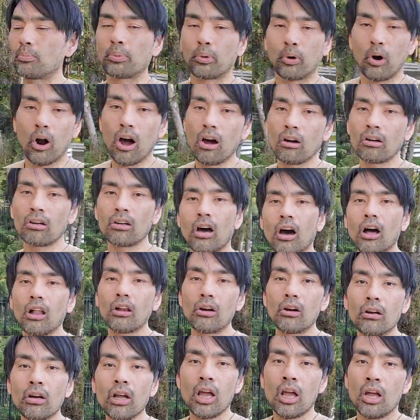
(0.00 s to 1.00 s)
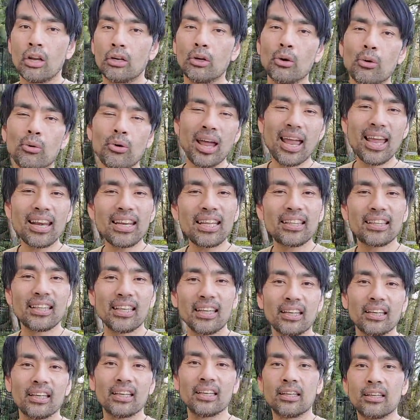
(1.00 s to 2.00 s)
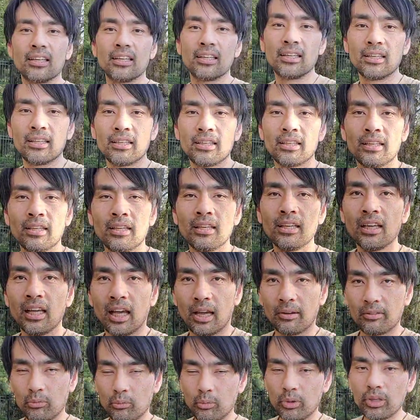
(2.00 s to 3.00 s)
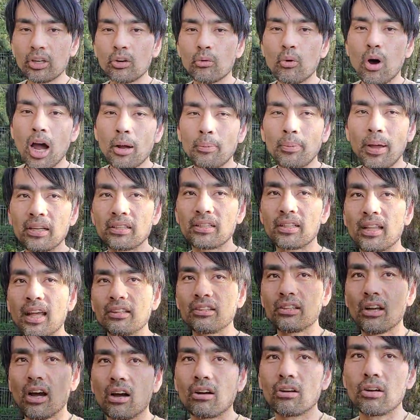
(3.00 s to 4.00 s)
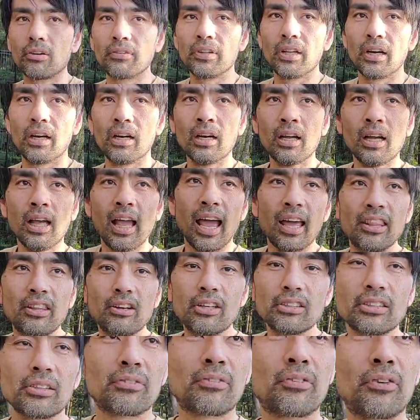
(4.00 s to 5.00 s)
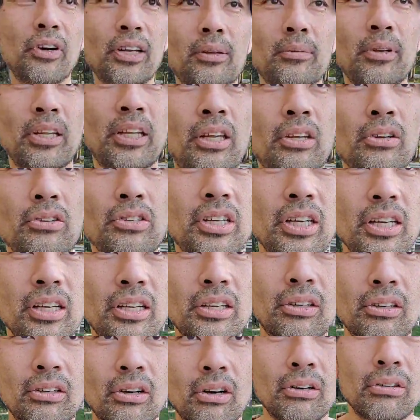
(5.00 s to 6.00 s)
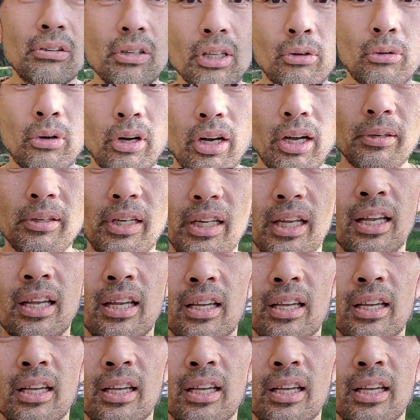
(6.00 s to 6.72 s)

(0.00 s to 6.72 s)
prong collar, no anything. And we're gonna walk back to that dog over there, and there's a freaking huge eagle. Holy crowd.